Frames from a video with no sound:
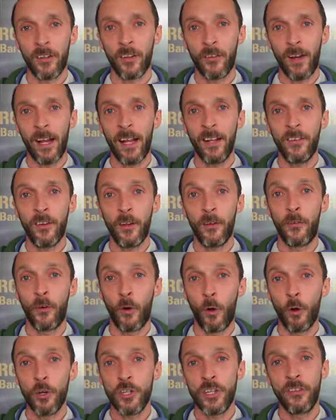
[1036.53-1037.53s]
directly
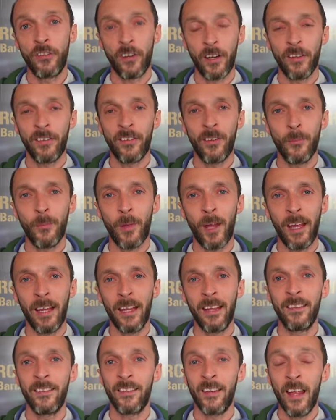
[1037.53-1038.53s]
for auctions or instant buy
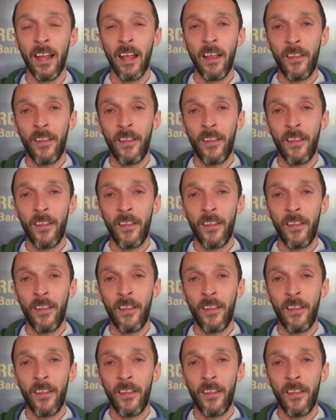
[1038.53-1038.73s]
is